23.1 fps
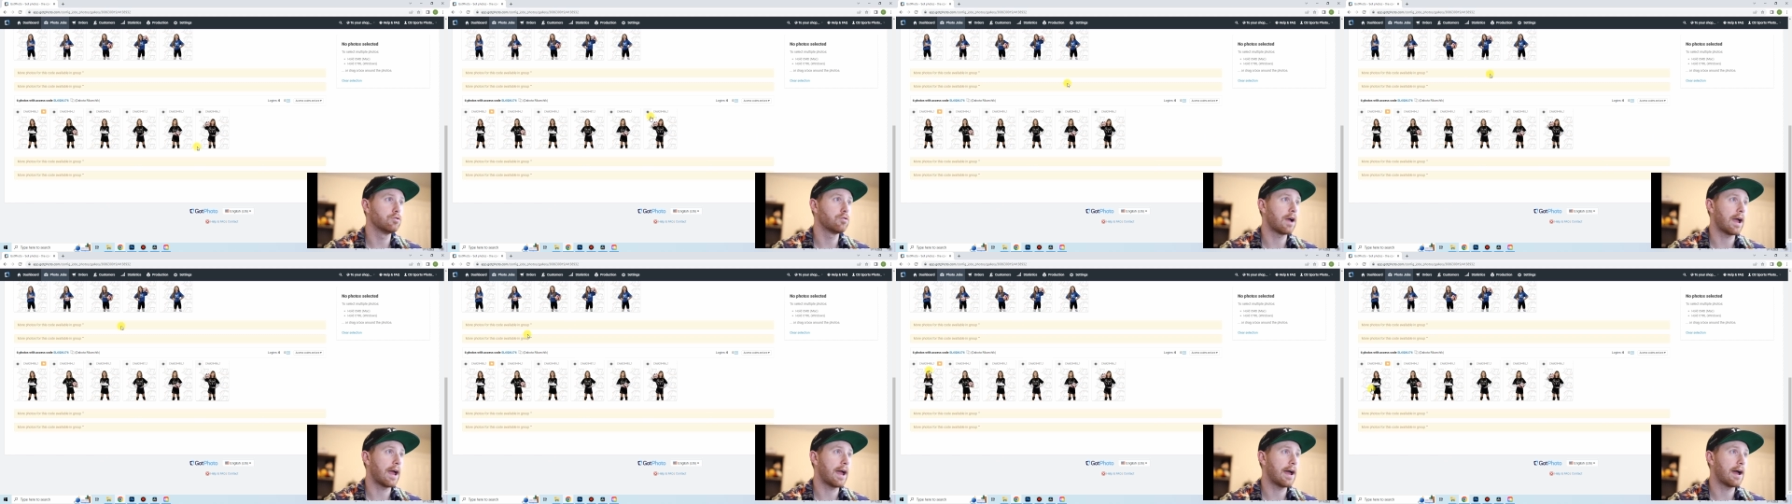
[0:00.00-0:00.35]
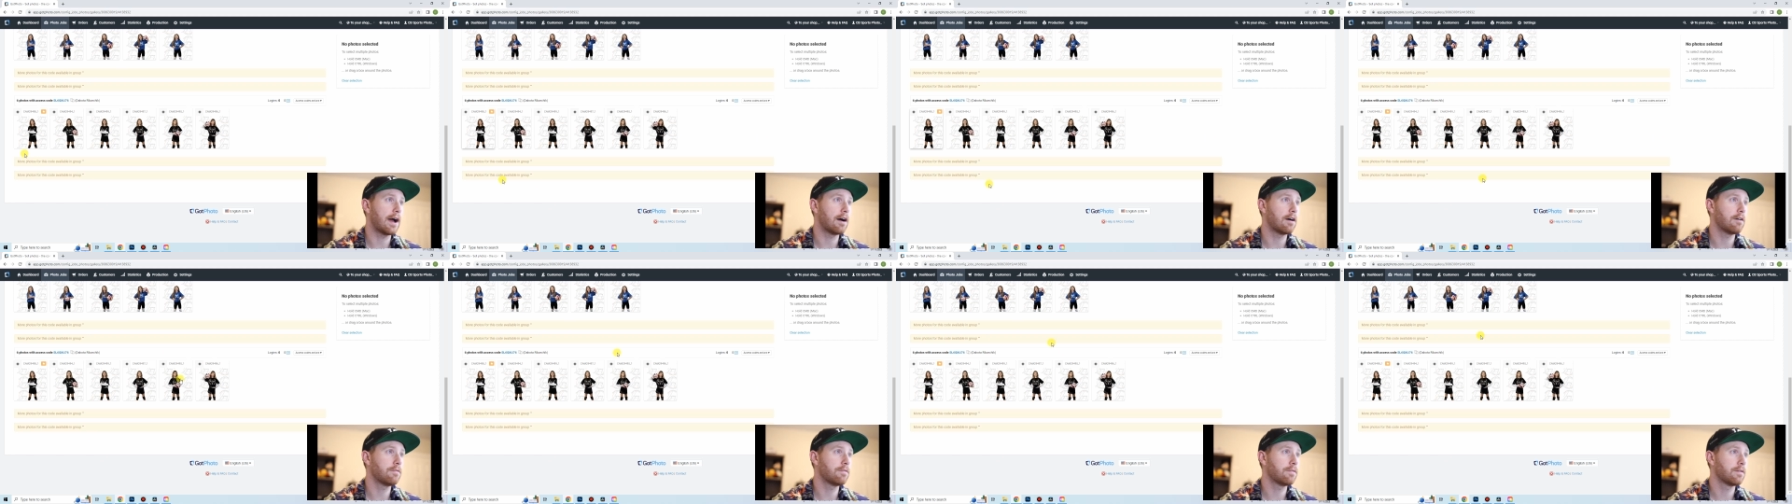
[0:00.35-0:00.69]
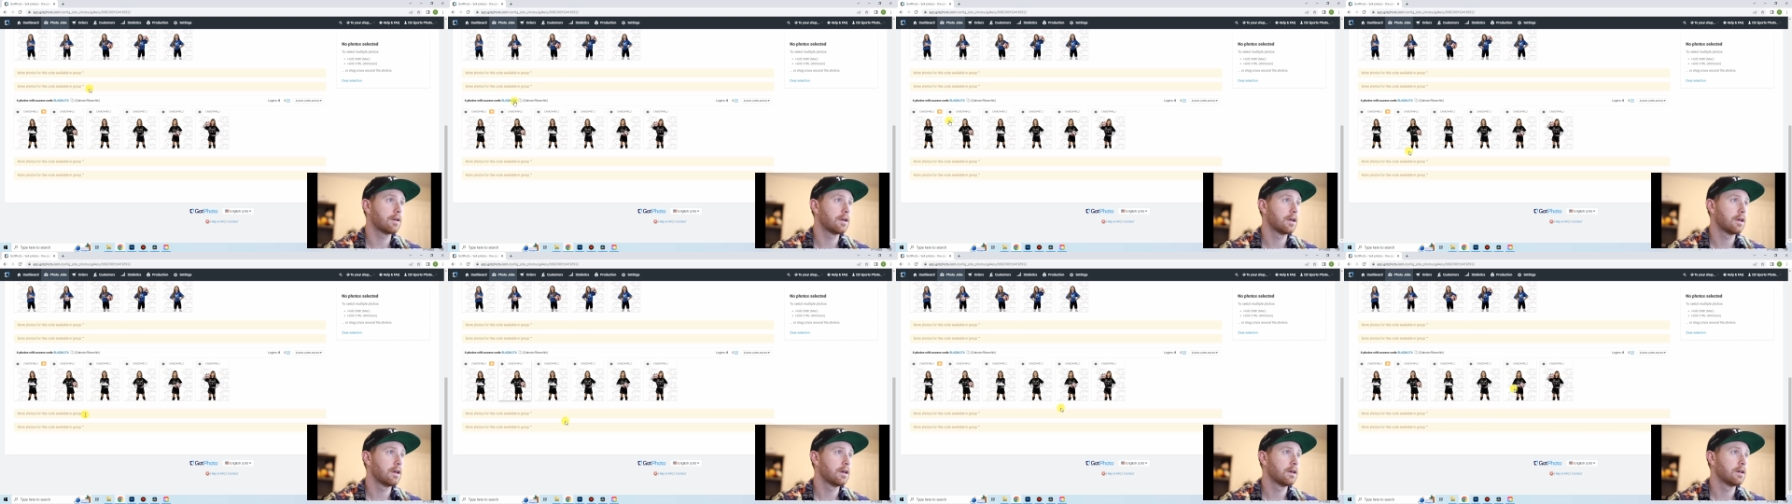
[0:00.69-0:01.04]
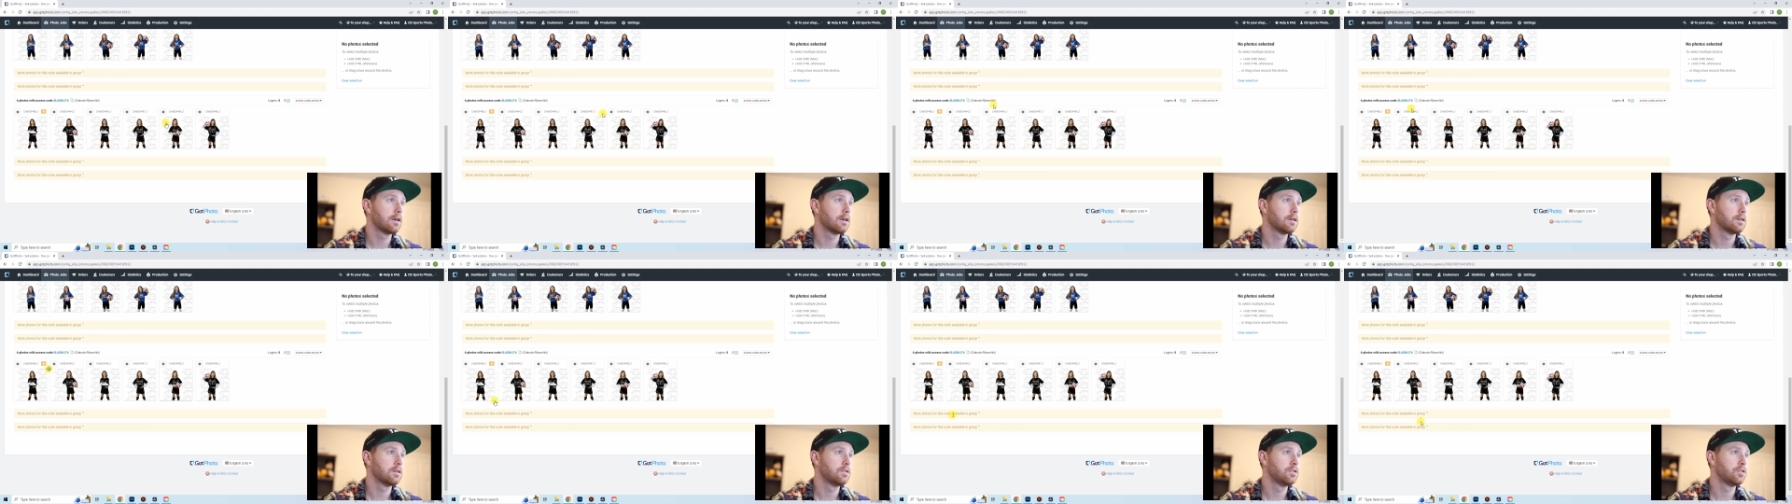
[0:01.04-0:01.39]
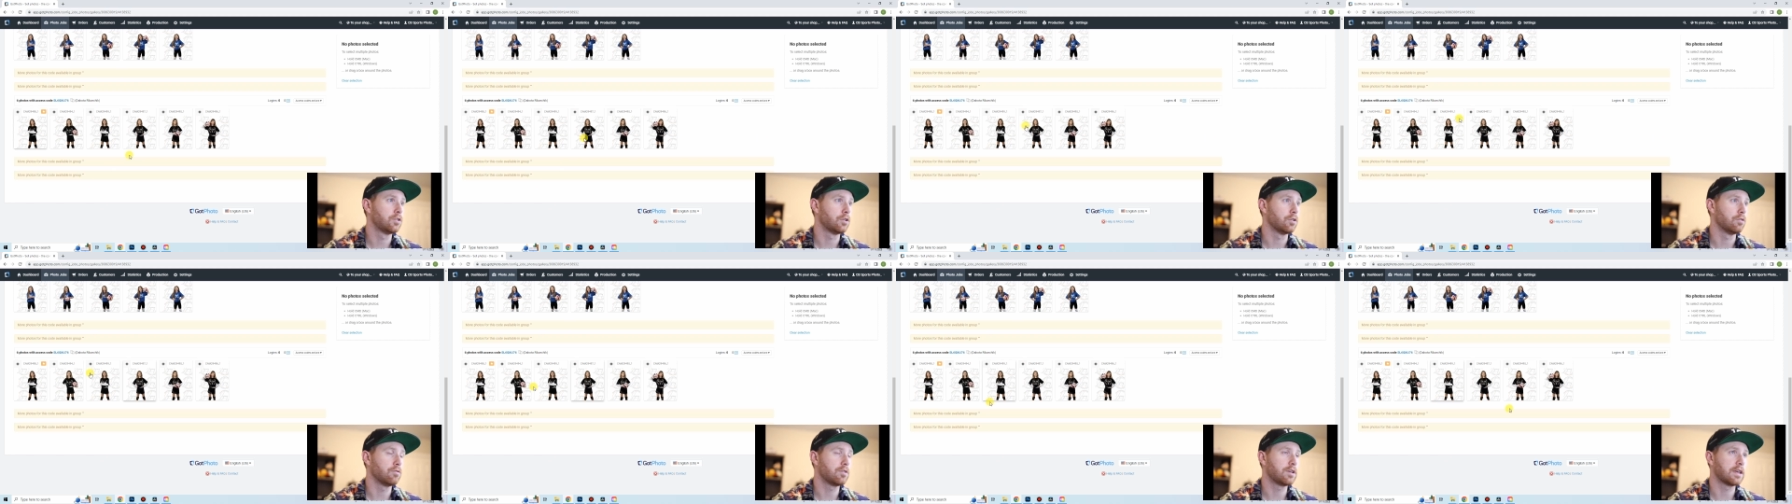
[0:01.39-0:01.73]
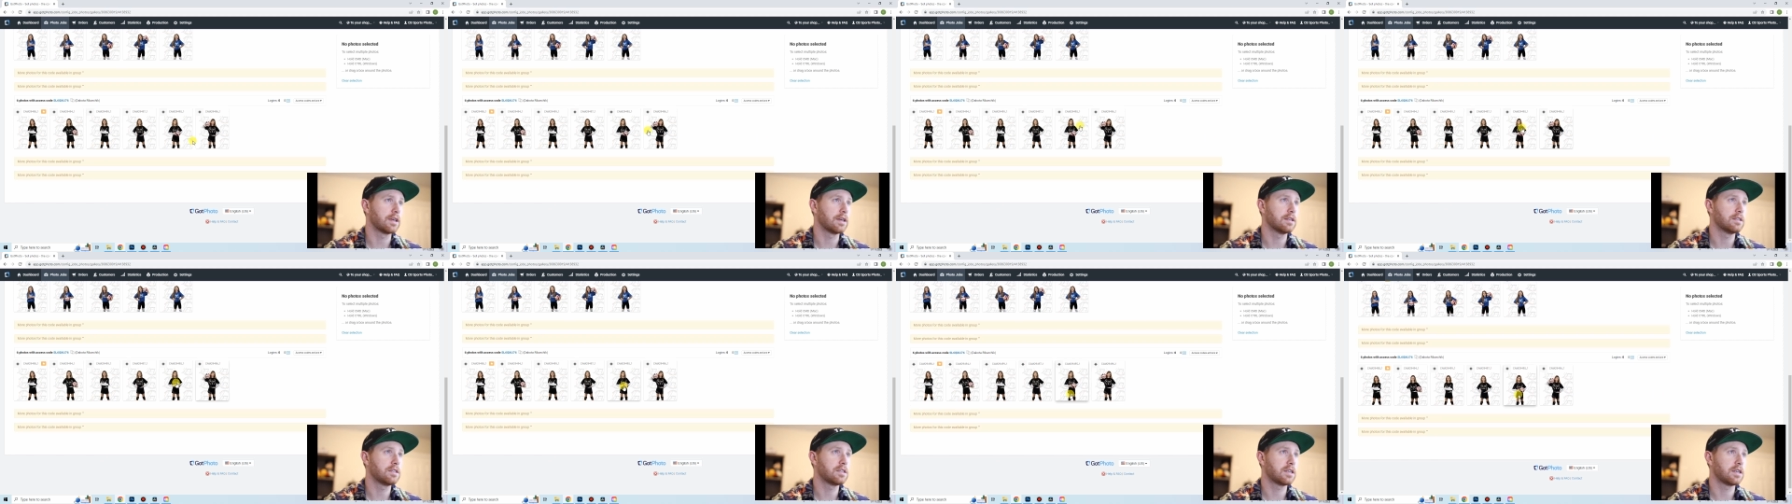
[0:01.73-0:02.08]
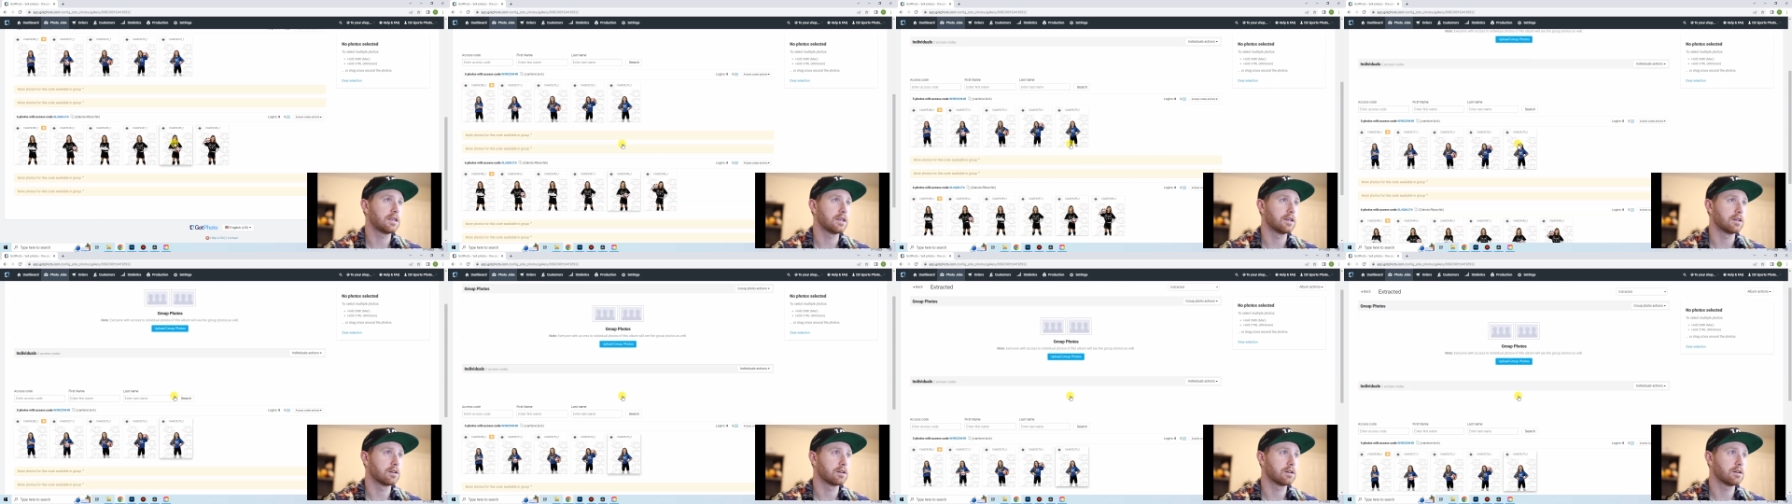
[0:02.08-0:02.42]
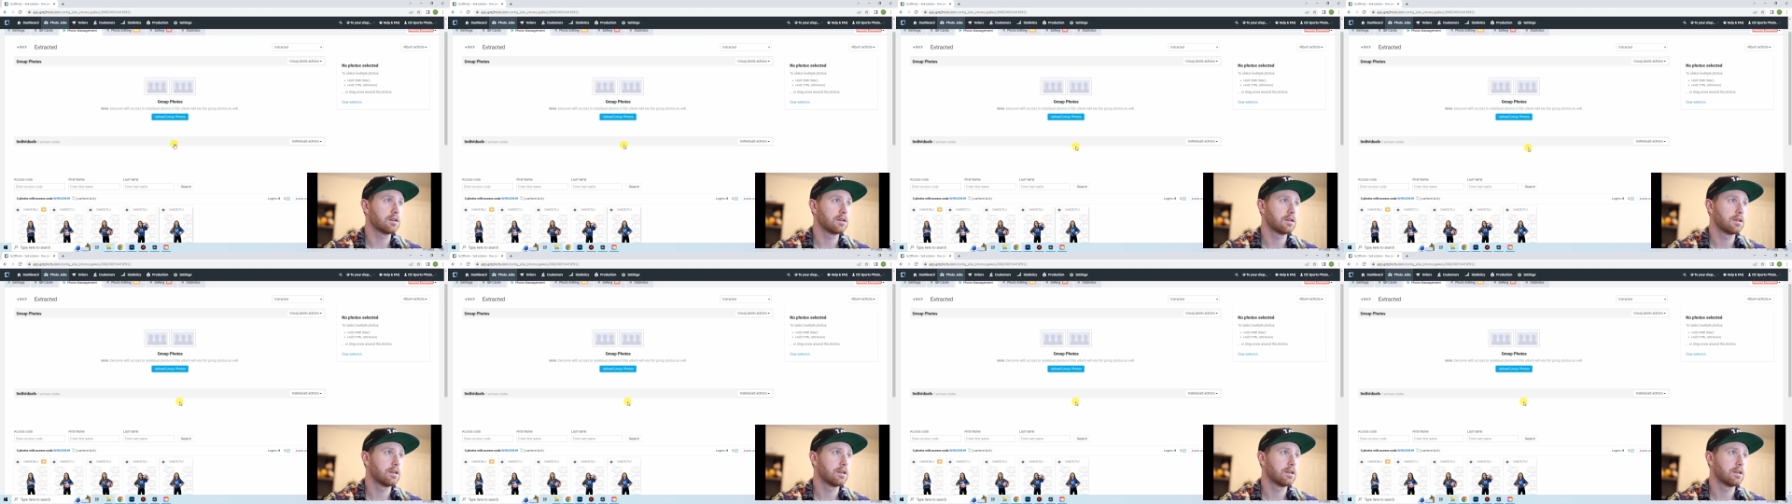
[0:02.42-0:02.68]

have two kids here